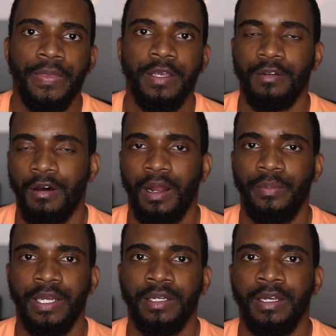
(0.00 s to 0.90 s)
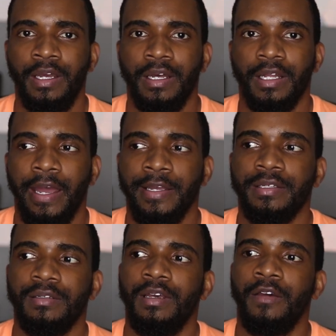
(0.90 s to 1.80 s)
You know what I mean?
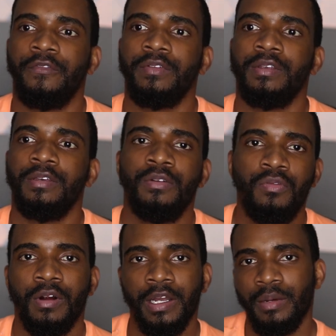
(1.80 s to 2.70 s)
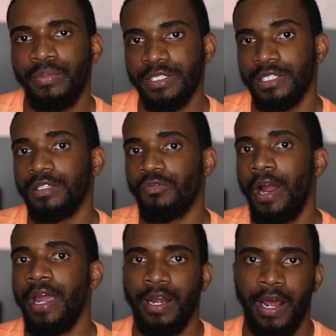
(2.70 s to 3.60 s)
Like, if you were in a position
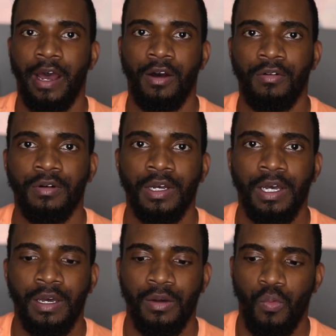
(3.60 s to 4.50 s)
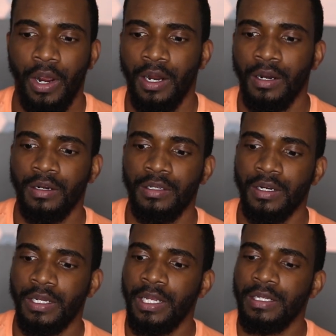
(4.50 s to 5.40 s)
right now where
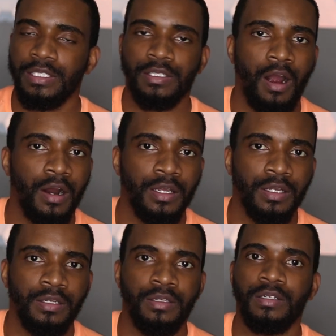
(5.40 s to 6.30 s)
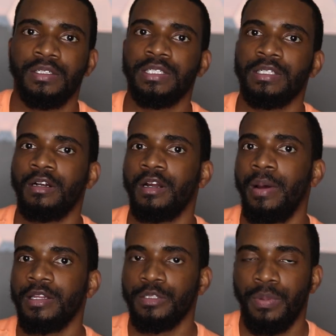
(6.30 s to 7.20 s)
you're getting started, you're just learning
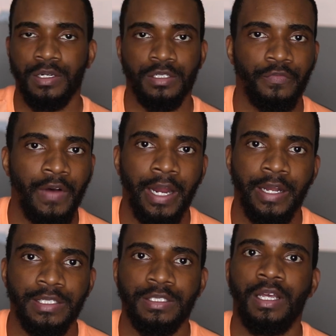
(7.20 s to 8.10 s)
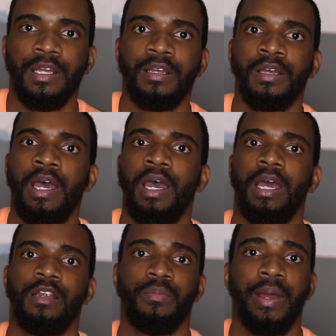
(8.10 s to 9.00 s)
about this personal finance thing,
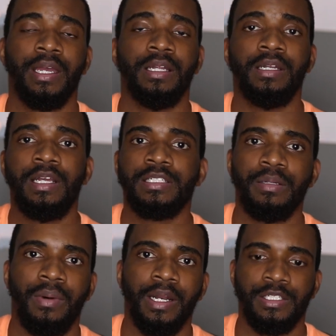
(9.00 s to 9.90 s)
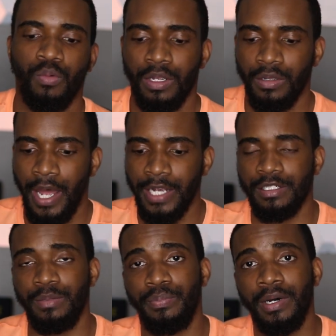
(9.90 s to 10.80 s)
and you're making decent money to where you can
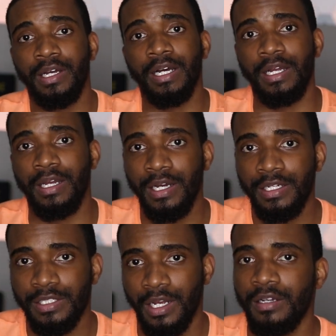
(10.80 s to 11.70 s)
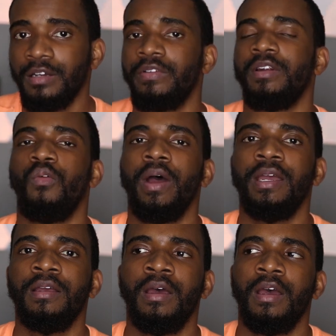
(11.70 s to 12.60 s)
actually put a good chunk of it
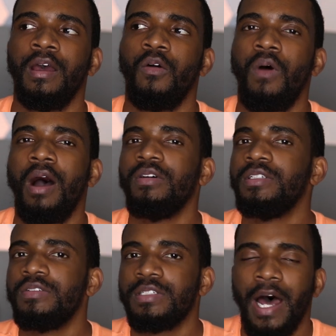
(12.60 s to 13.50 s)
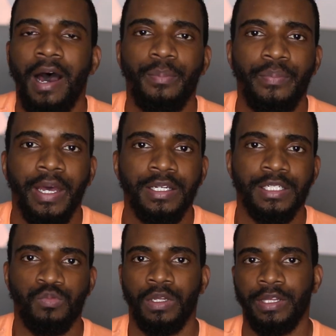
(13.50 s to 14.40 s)
away, why would you stop at
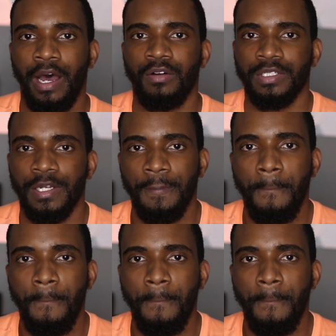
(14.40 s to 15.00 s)
just 1,000?